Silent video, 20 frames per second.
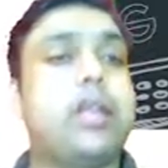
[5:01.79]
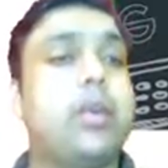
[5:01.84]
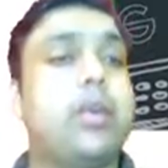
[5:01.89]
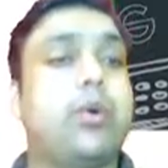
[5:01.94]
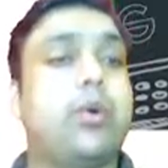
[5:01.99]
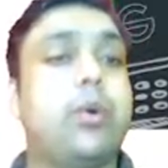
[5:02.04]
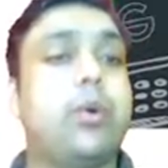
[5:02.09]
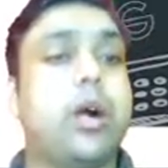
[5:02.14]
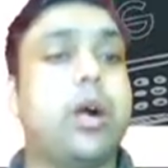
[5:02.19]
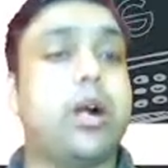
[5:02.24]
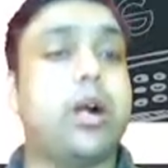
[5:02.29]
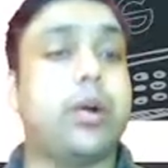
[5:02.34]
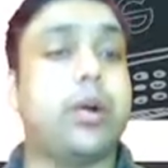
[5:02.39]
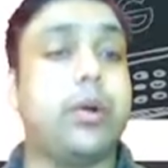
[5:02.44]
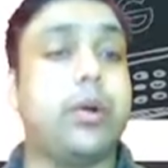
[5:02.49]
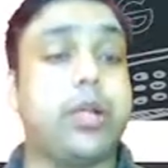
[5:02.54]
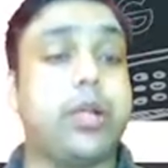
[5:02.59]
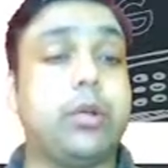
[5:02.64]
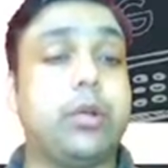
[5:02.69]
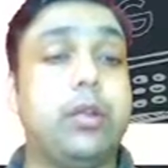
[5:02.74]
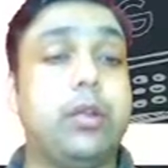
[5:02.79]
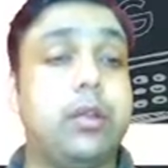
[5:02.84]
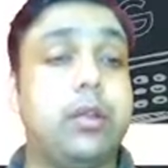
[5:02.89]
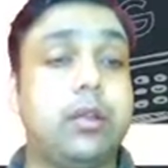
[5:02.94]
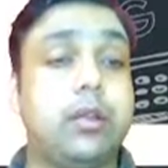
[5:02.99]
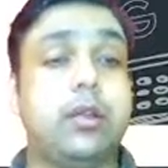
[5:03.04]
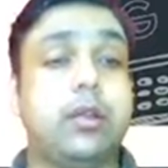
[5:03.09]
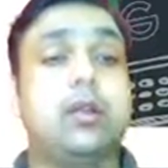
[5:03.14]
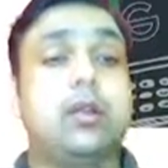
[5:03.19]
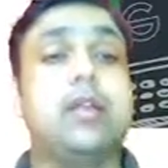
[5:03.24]
You are going to
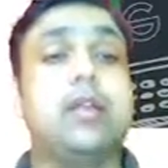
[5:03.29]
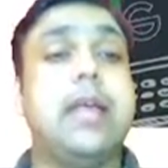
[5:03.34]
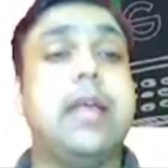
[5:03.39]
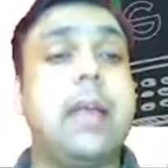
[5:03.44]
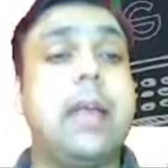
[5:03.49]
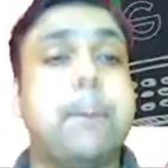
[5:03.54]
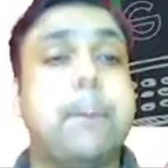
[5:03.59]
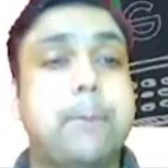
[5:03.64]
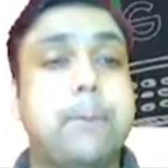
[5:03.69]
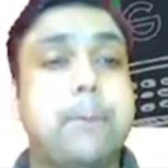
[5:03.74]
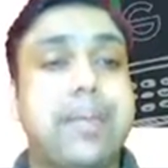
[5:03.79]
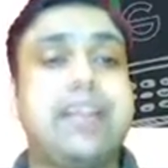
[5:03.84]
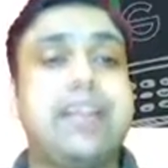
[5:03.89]
learn many